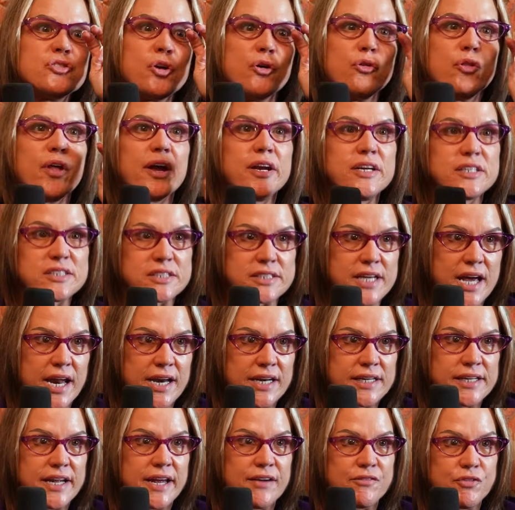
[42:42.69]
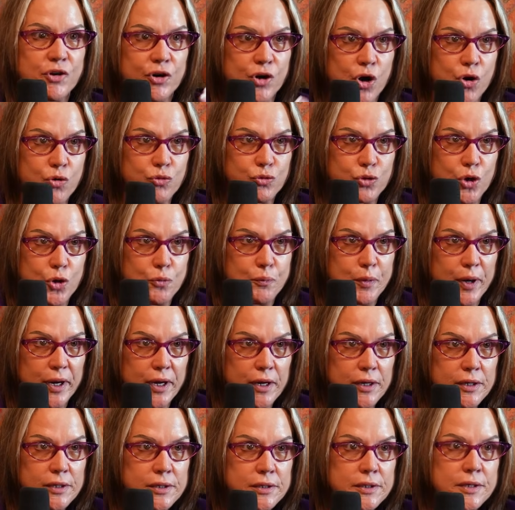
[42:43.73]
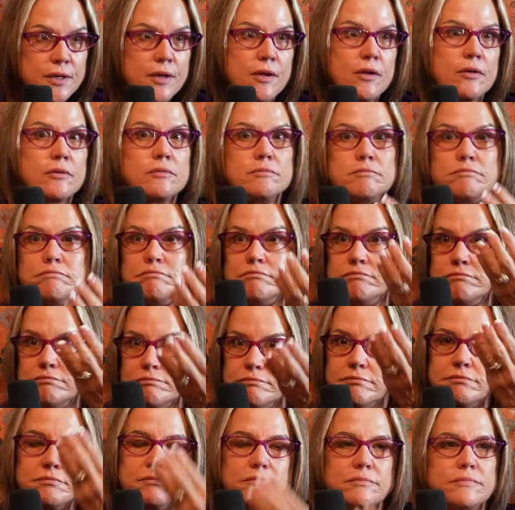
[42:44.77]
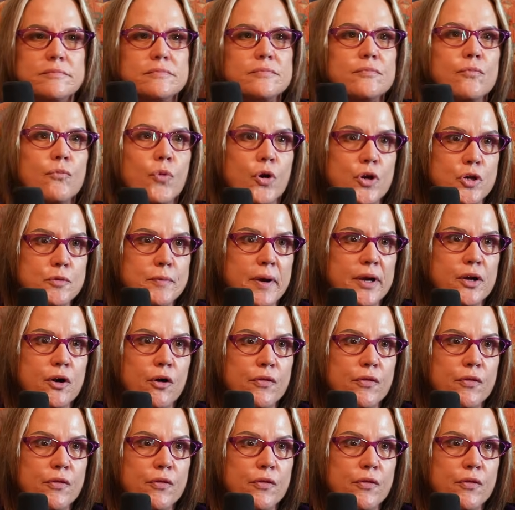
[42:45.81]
So they decided to have their own roping where you make